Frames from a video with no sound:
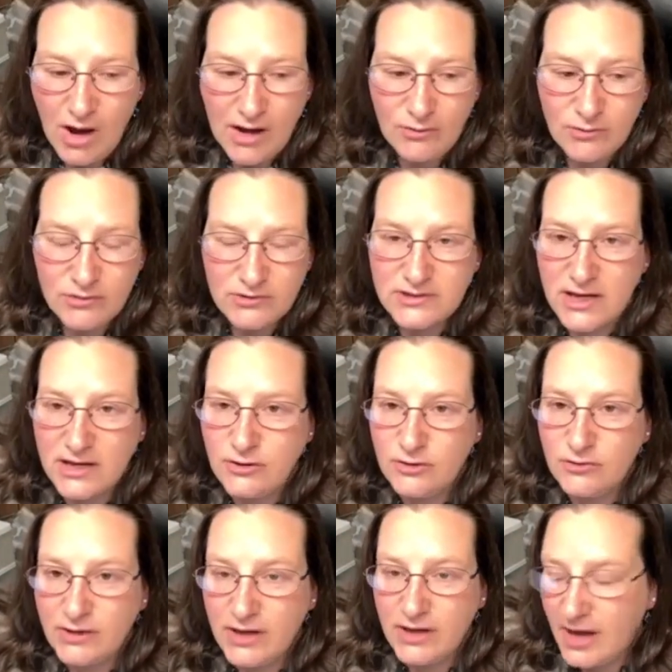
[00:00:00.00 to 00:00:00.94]
I will send
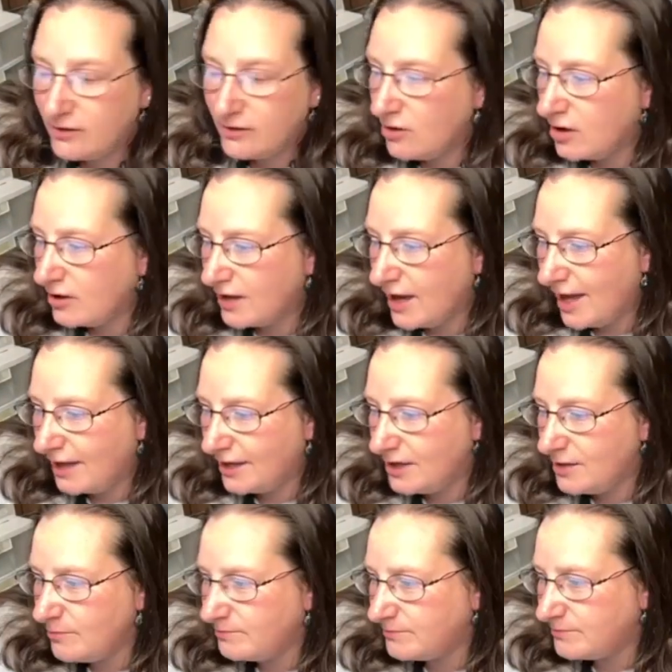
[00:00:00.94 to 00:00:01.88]
you a catalog.
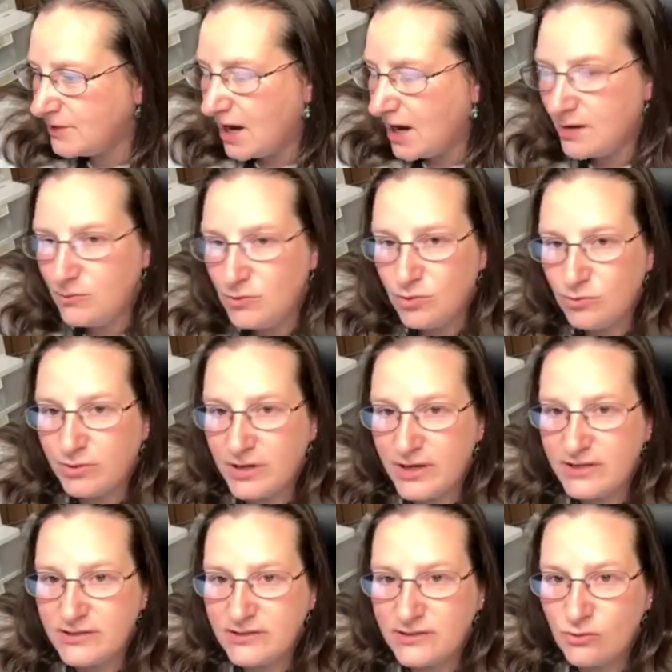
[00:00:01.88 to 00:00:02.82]
Anytime you
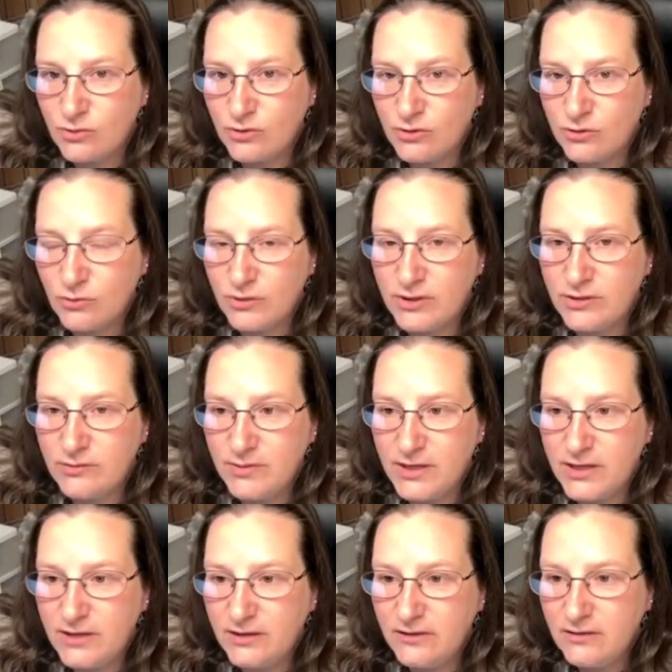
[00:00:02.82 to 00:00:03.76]
place an order with
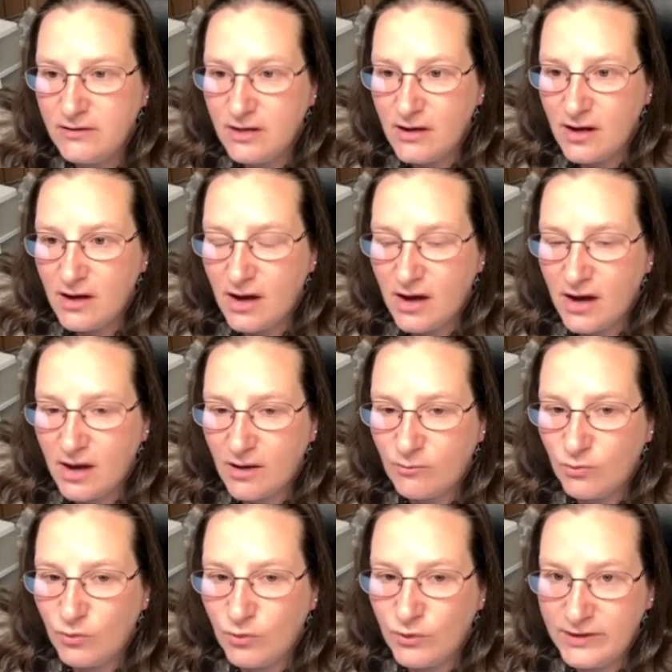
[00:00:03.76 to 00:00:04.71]
me
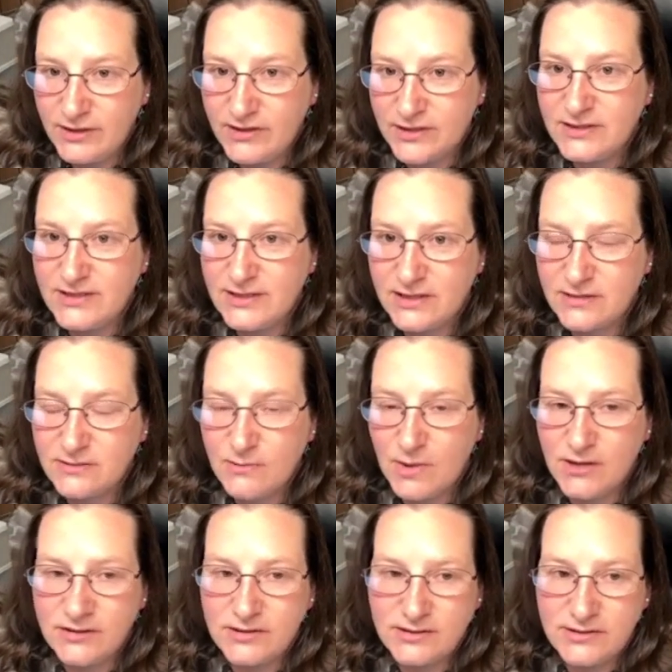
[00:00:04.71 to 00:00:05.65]
um, within six
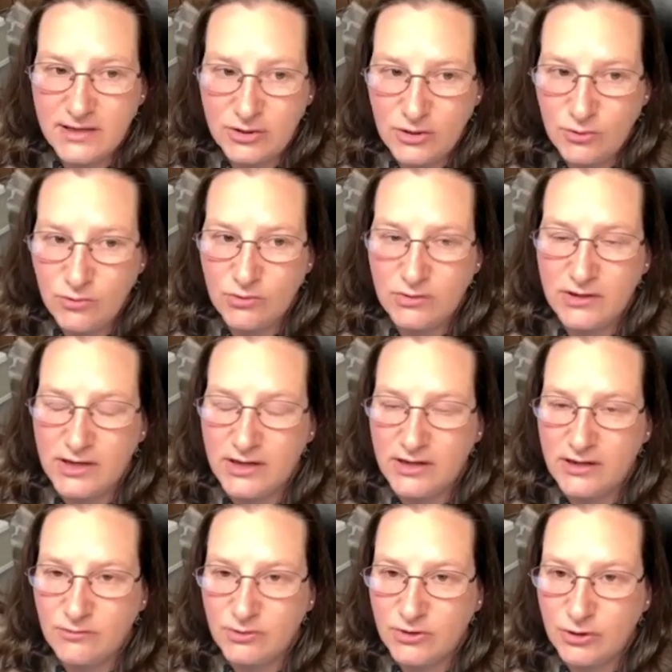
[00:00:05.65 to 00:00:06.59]
months, then you will
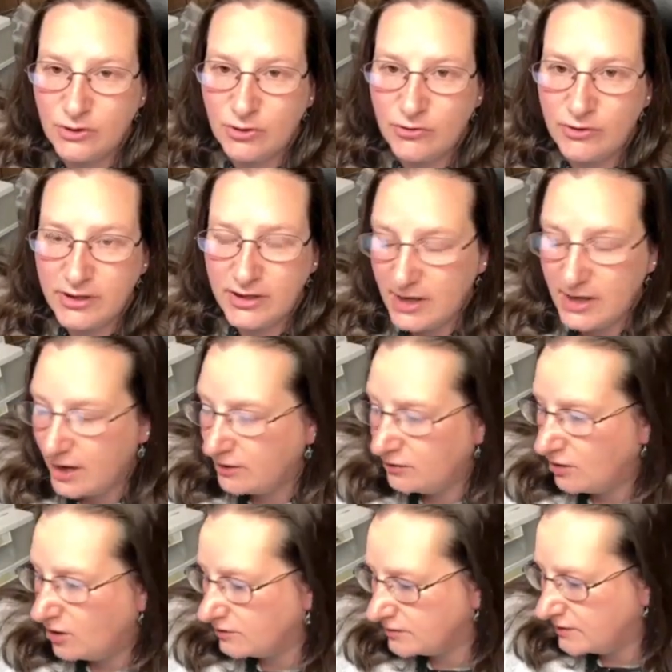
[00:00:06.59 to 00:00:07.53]
get the current
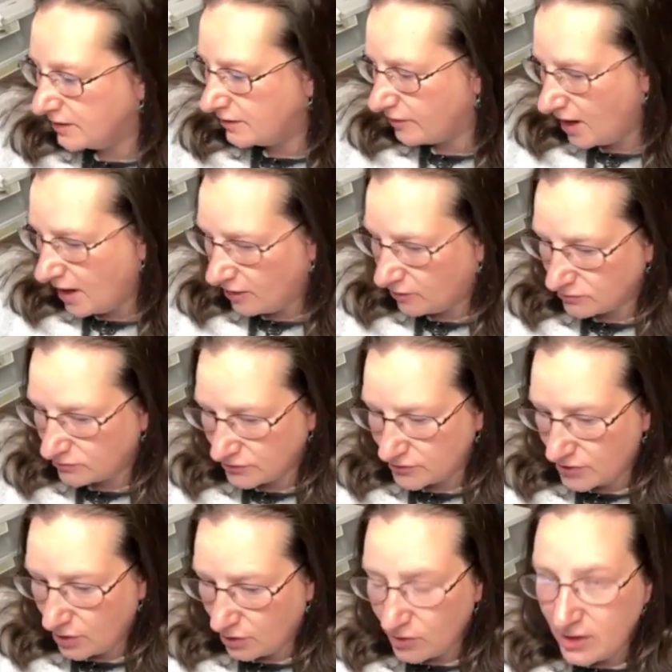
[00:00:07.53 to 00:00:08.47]
catalogs that are out.
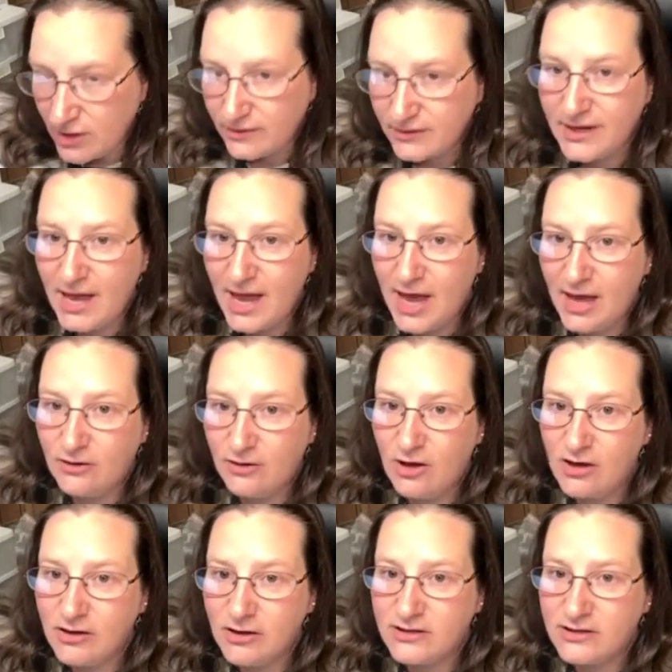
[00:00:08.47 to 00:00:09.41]
So the
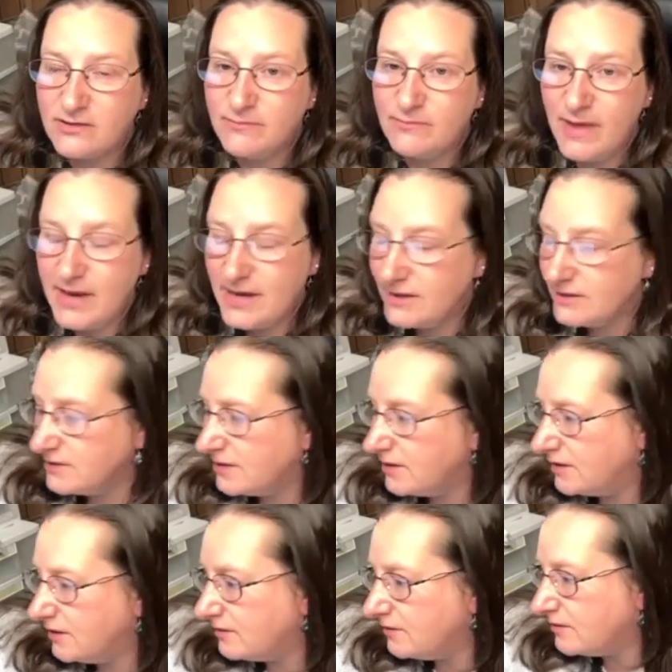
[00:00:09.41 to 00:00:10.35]
catalog is
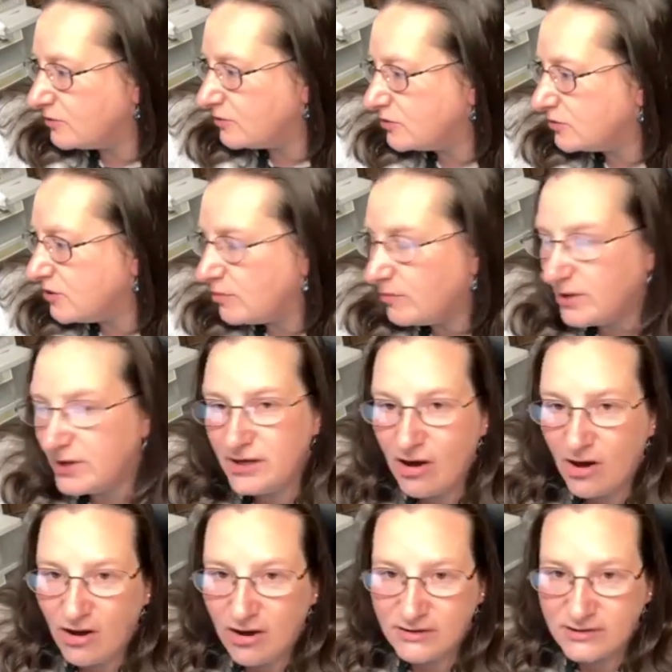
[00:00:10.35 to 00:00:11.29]
amazing. There's so many
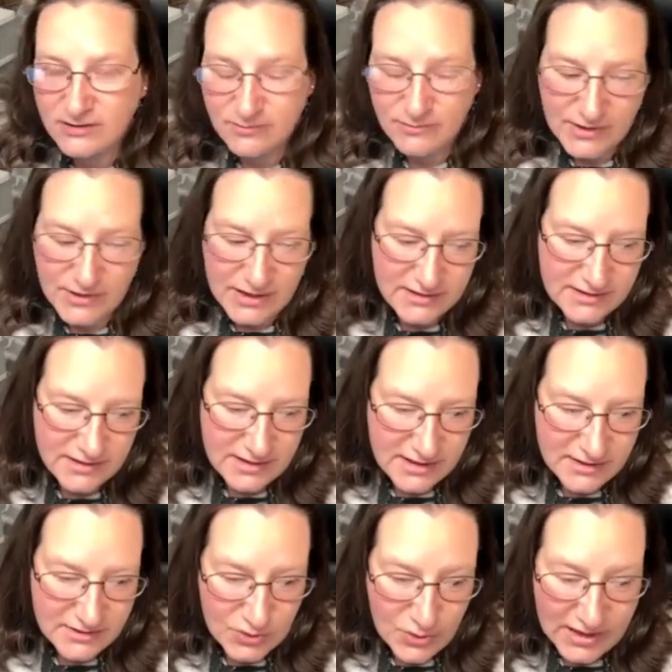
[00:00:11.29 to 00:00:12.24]
awesome things in
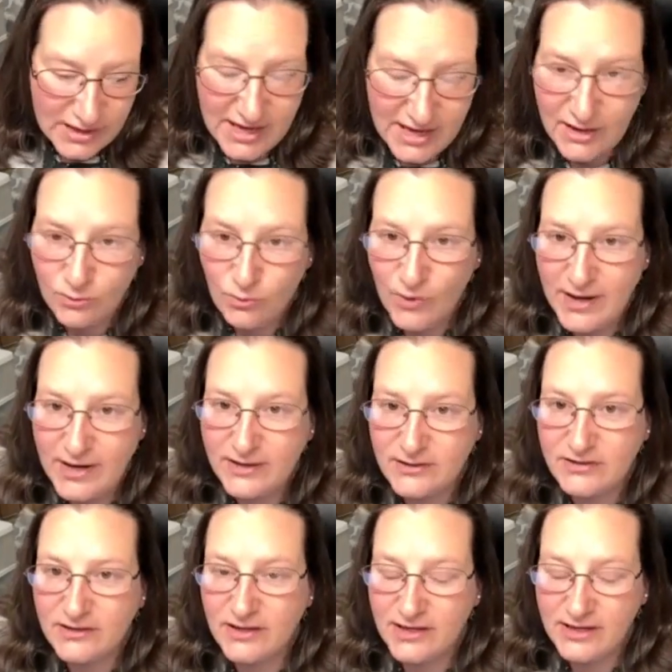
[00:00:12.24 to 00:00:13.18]
it, so I can't wait
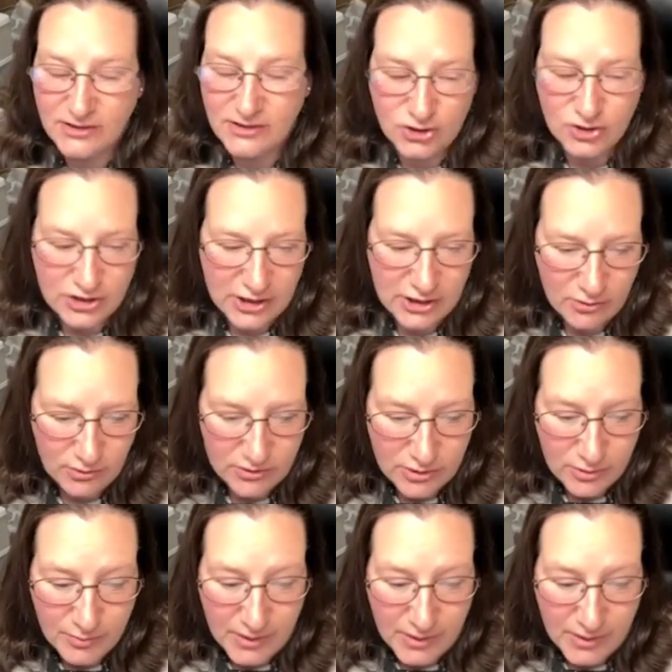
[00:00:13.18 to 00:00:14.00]
until I can share it with you.